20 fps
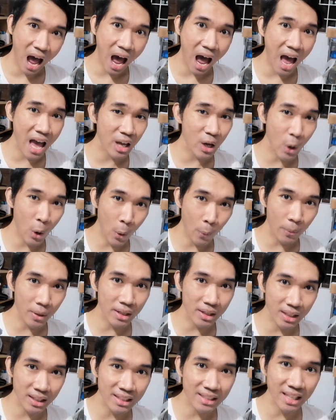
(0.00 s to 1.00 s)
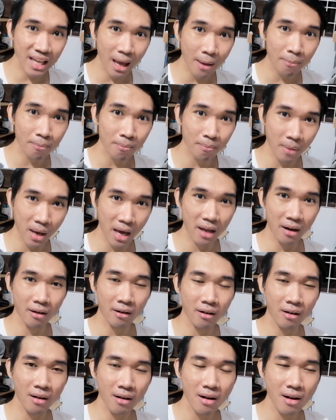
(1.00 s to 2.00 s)
I hope it does get
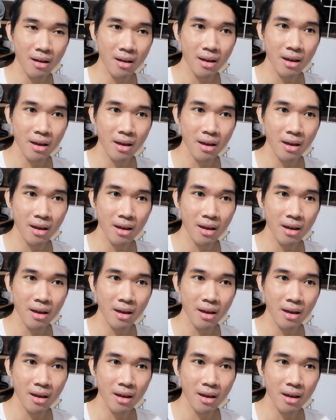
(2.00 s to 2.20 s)
better.